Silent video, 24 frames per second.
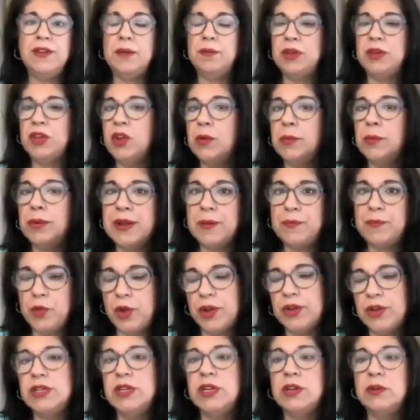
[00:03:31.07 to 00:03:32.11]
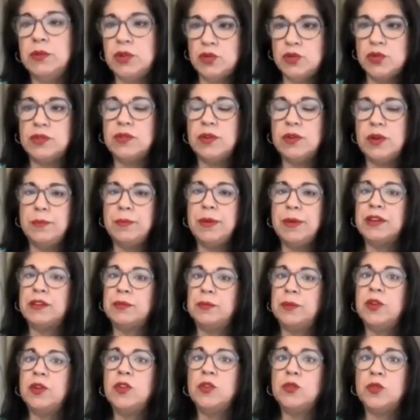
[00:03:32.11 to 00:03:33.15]
I'm here, but I'm not here, which was really my
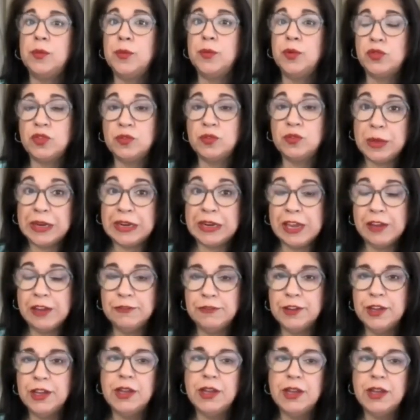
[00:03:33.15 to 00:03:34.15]
experience for most of my life.